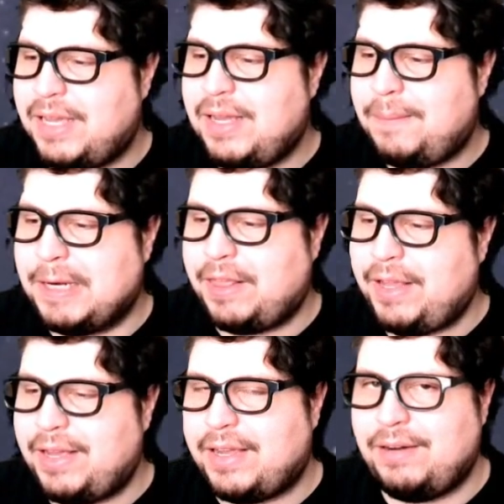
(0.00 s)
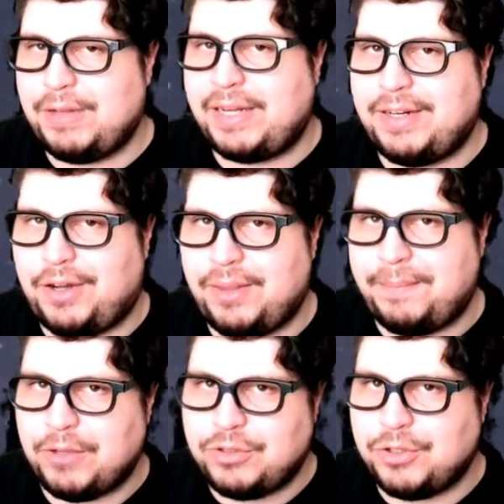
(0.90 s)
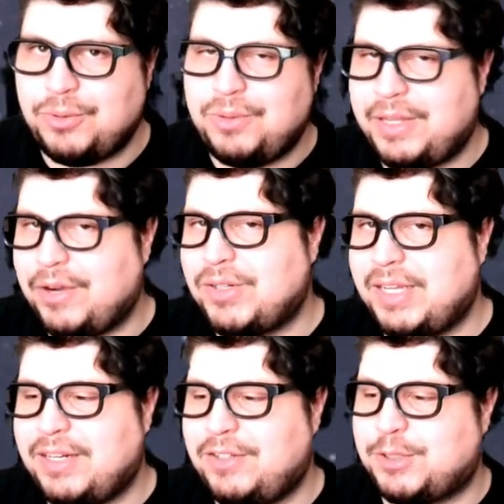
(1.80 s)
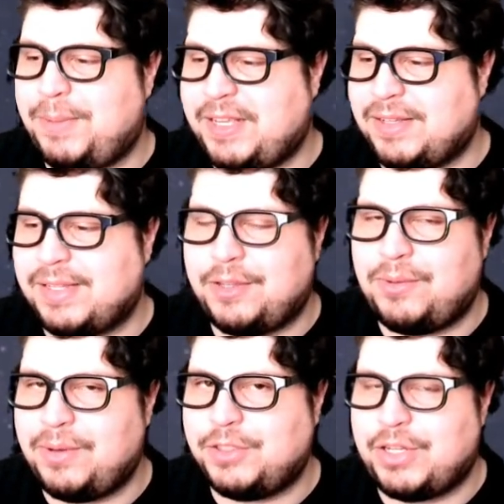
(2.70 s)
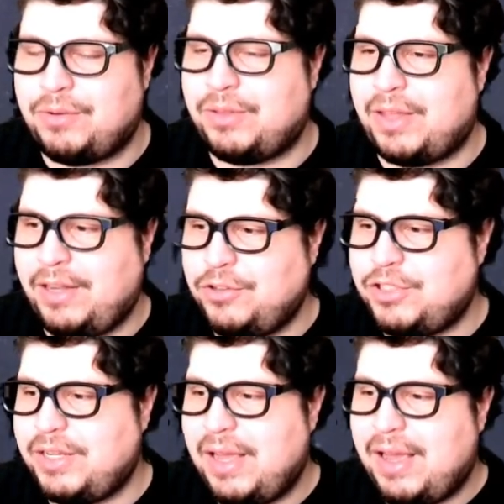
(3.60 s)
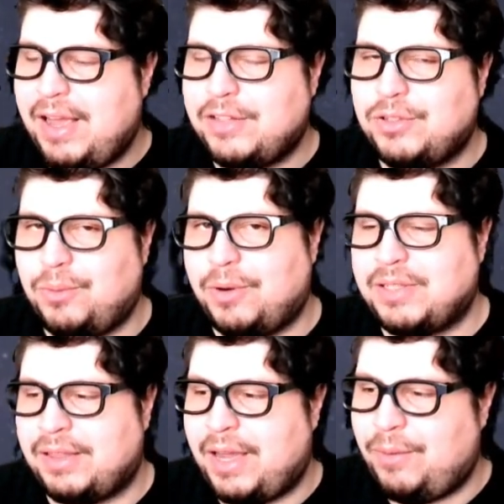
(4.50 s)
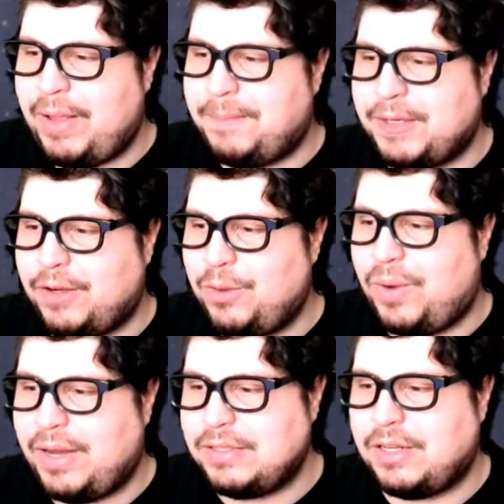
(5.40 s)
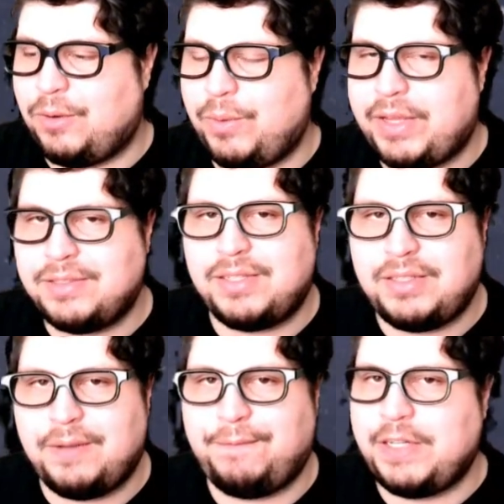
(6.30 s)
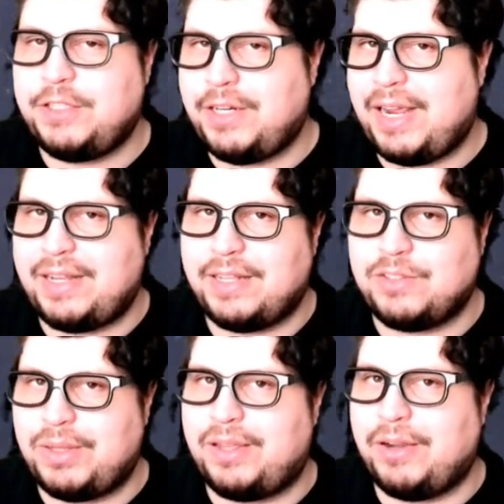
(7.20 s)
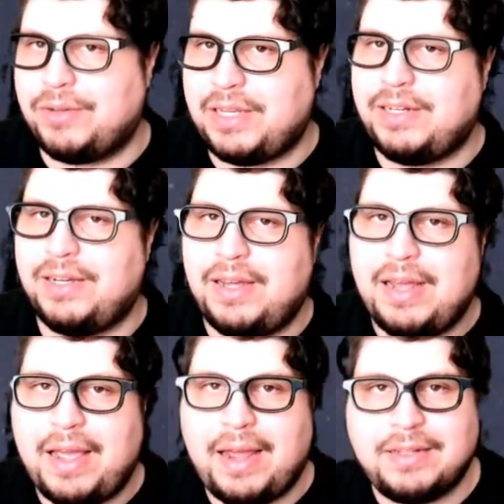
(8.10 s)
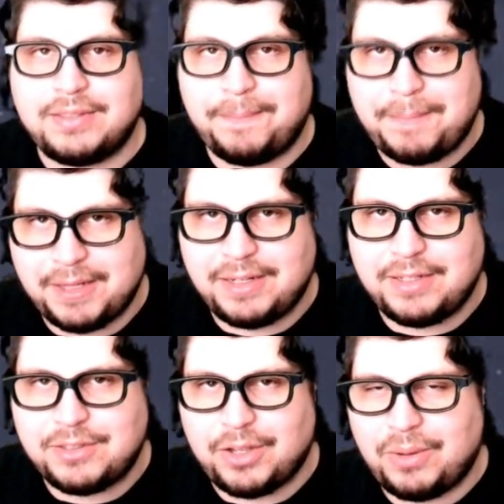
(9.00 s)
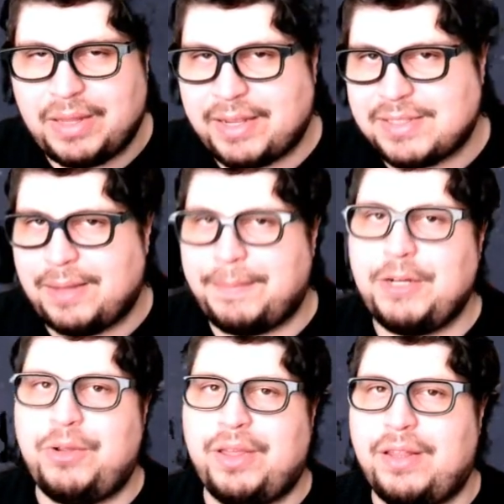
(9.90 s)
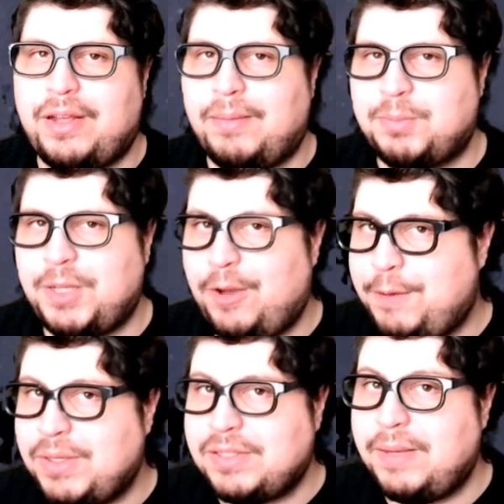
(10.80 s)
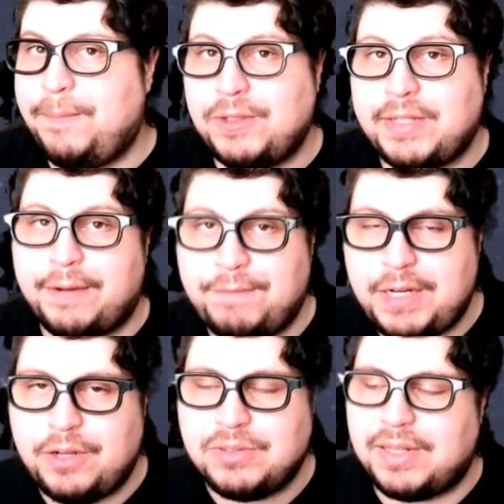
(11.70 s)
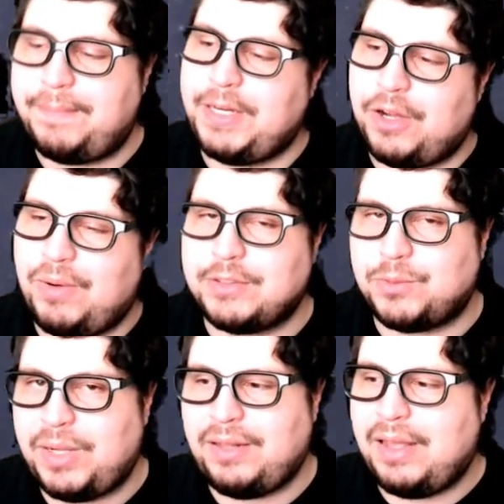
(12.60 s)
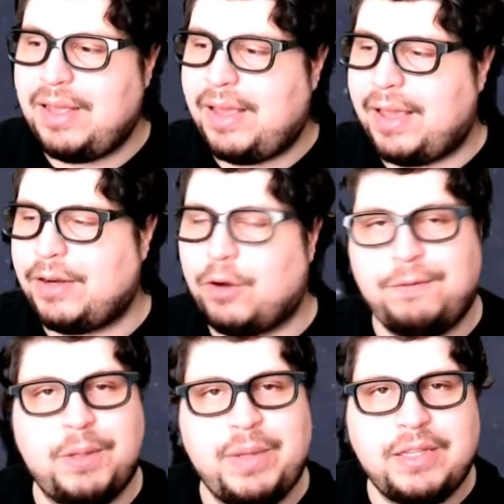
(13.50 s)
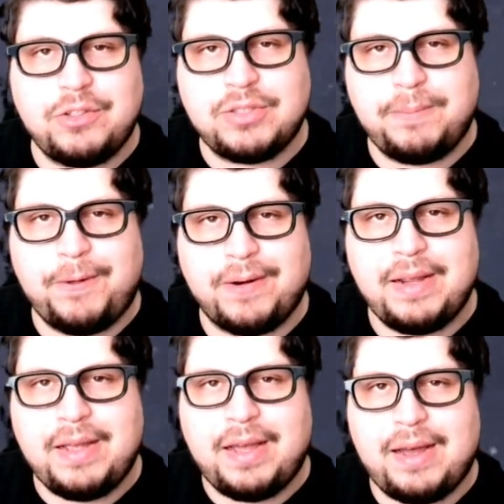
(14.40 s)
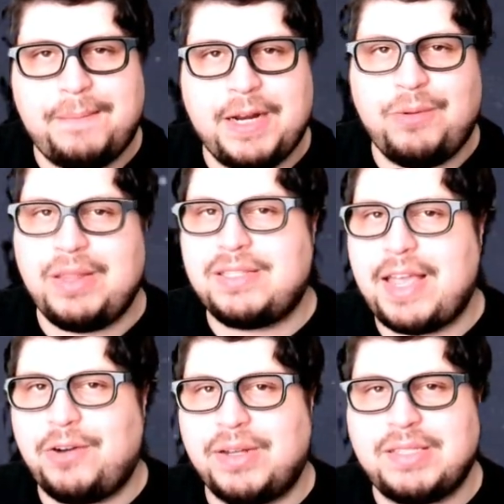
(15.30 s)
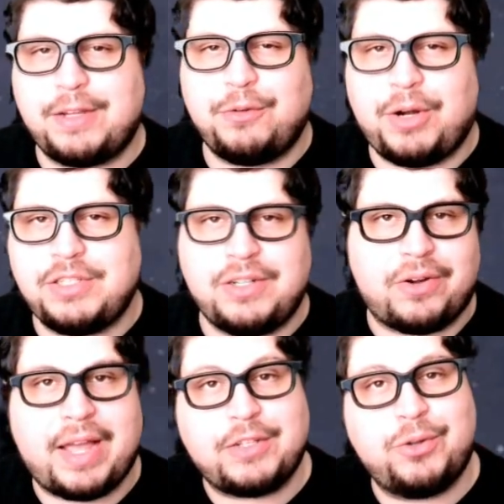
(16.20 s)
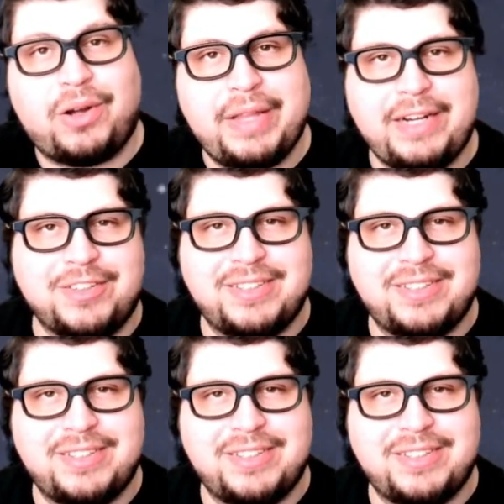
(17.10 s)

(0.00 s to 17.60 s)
but I think I kind of landed on the Mewtwo Giratina just because, like, you can share the energy, and so it works out that way. But otherwise, you know, we can see some funny shenanigans with Giratina and its ability. So, like I said, let me know what you think in the comments below. If you want to see more deck videos, let me know as well, and hopefully we can do some more. But anyway, this is GatorX. Thanks for watching. I'll catch you all later.